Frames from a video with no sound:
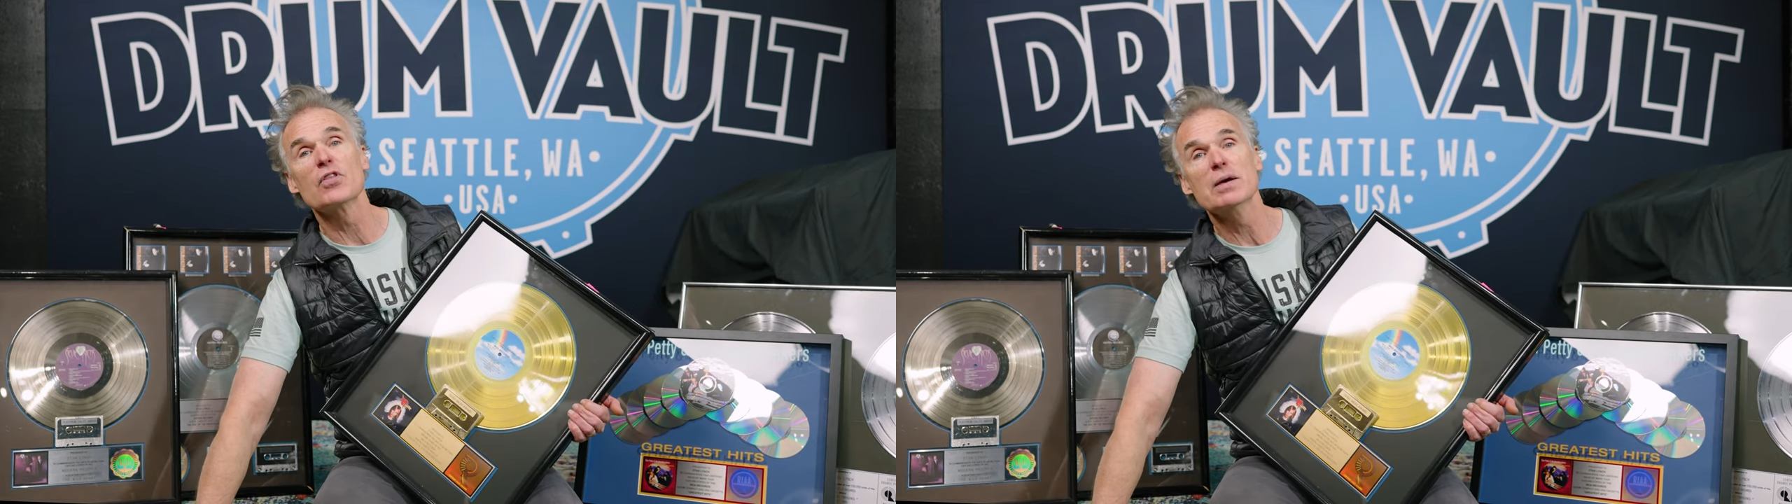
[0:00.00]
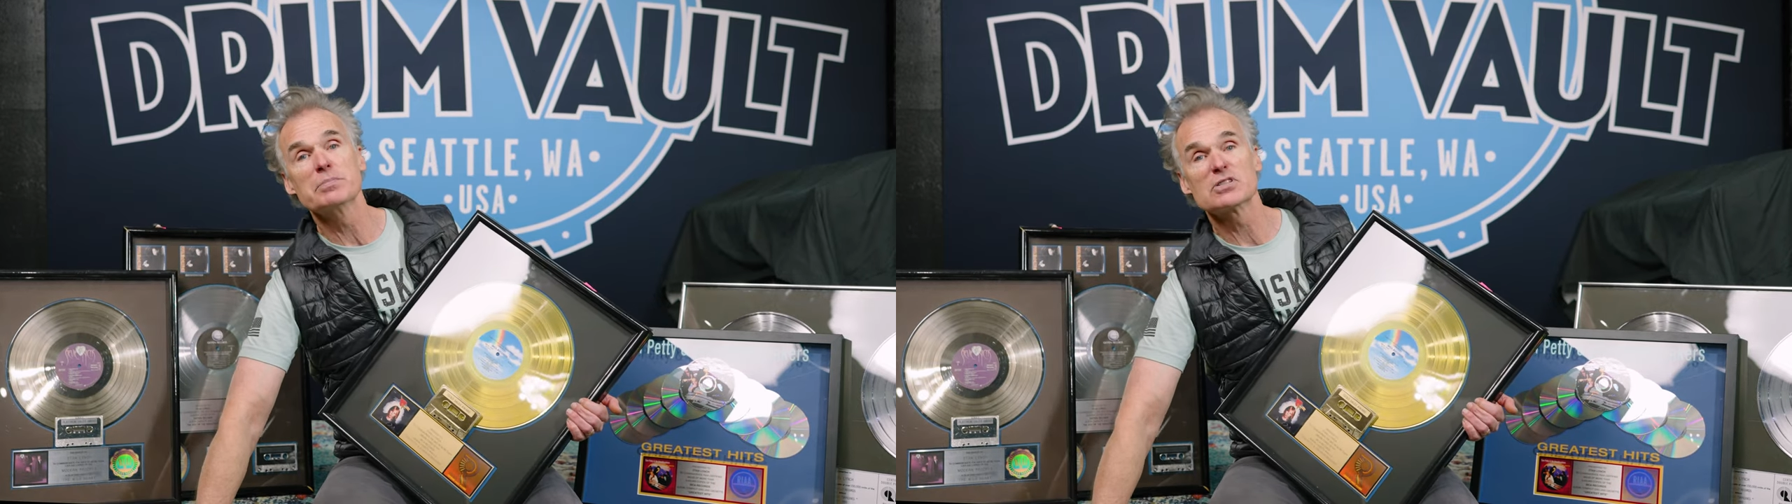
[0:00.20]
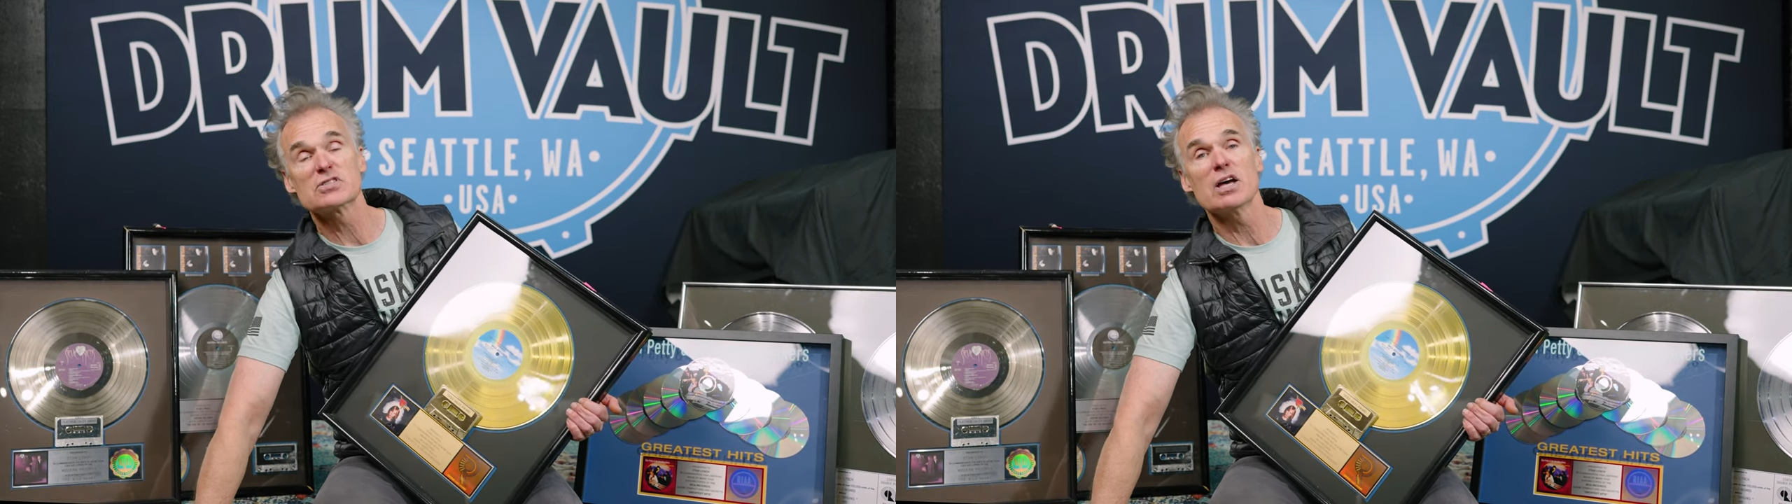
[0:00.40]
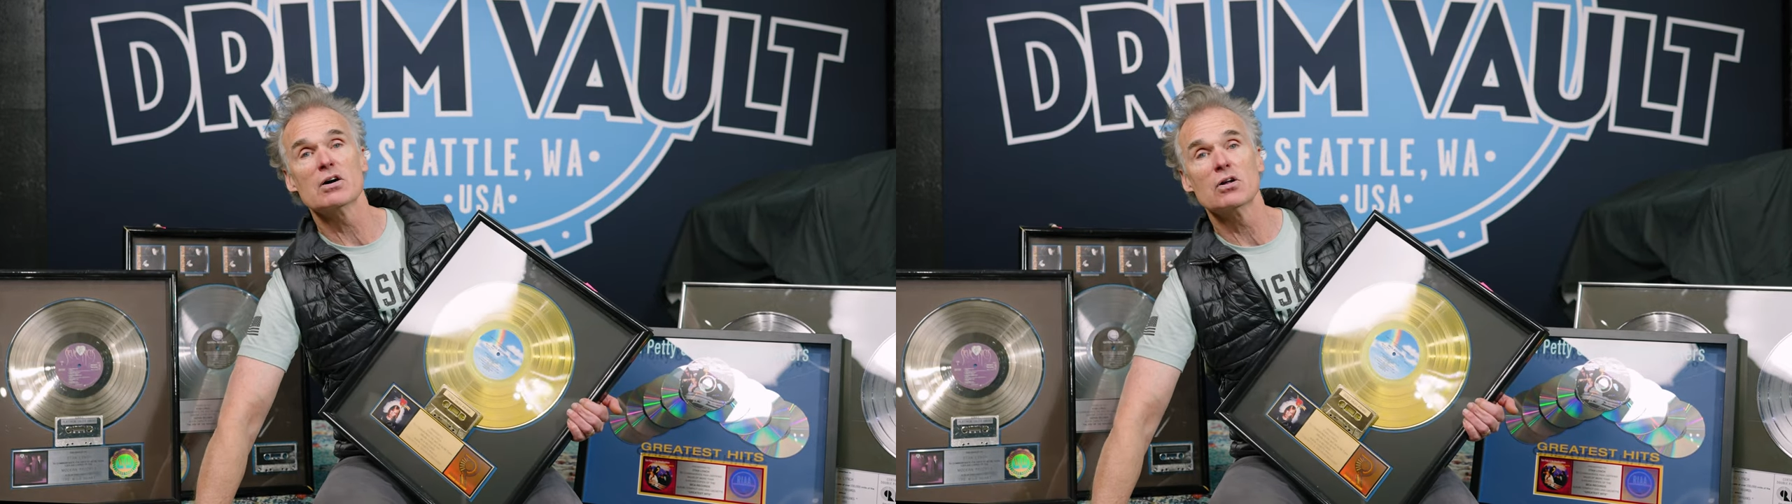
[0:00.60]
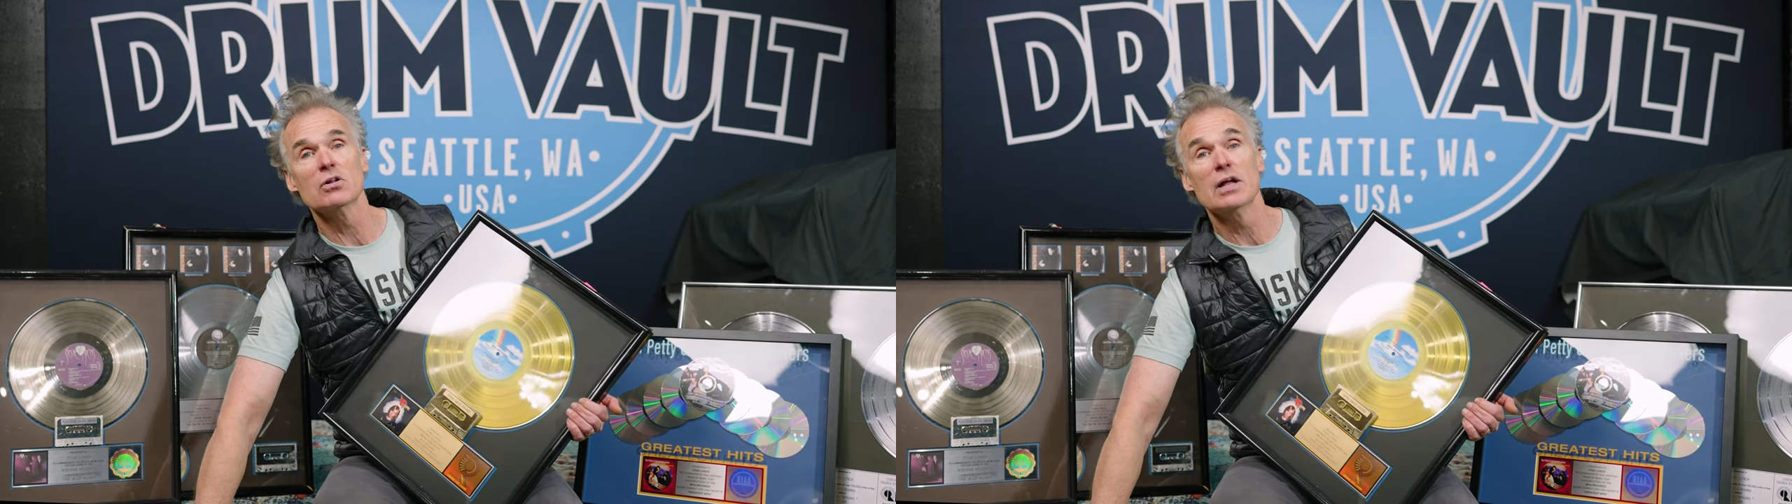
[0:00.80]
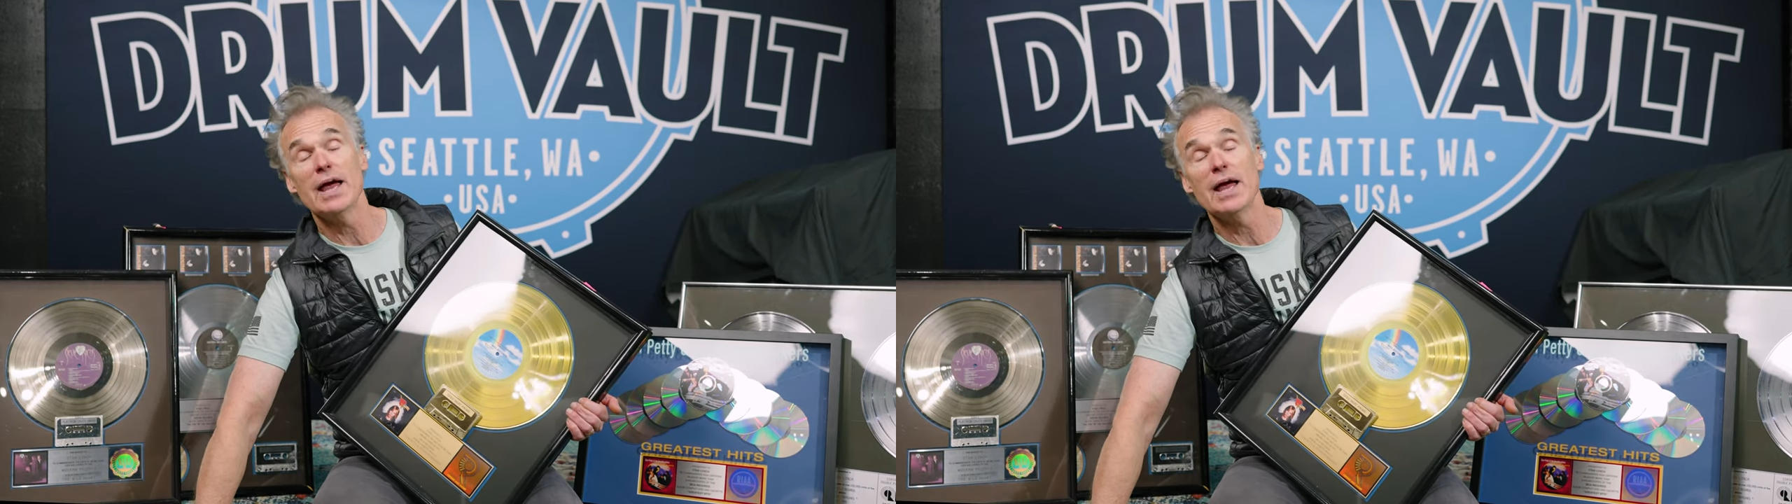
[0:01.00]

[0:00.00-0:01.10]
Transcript: them to sell